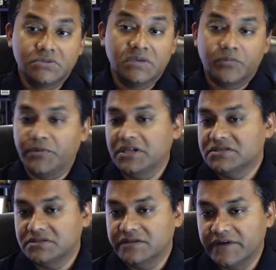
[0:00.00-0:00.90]
to the
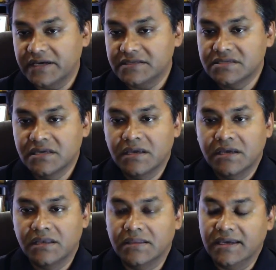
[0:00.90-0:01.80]
propulsion device.
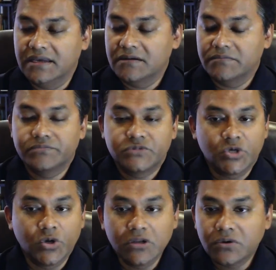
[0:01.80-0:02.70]
Their
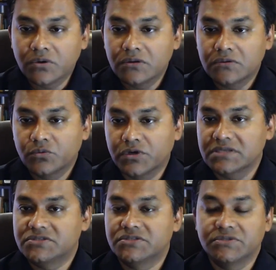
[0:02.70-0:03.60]
sole goal
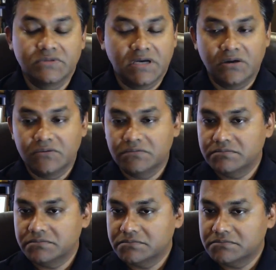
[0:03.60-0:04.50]
was to now
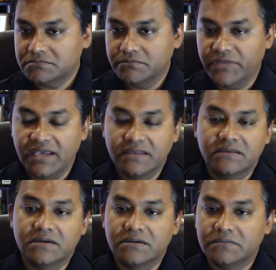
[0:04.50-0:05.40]

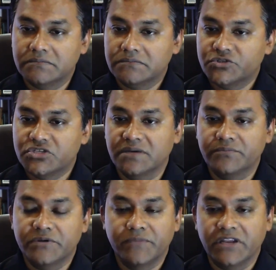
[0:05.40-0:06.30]
make the
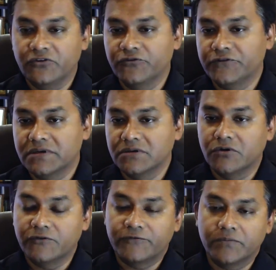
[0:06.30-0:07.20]
ship maneuver,
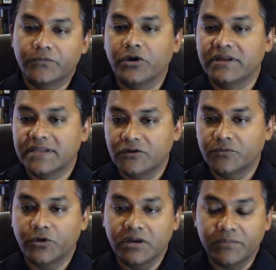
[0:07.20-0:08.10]
go from point A
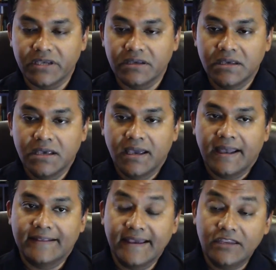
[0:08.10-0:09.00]
to point B
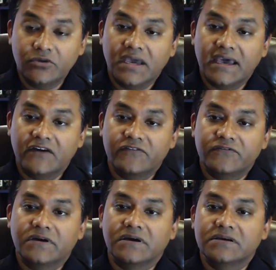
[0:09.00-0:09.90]
and then you
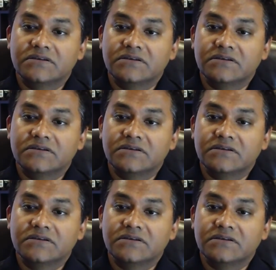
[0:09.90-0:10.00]
have